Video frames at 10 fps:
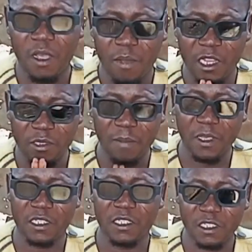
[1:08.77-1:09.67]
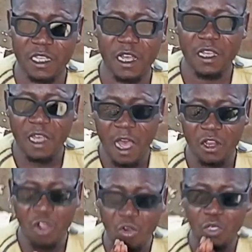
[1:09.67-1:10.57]
My name is Abdulaziz Issa,
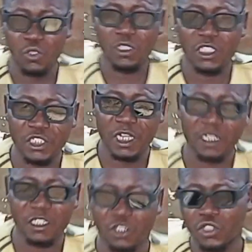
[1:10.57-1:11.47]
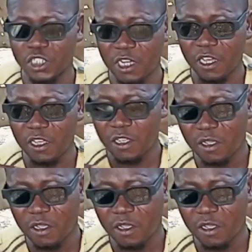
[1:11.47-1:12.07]
and all we do in this channel is to share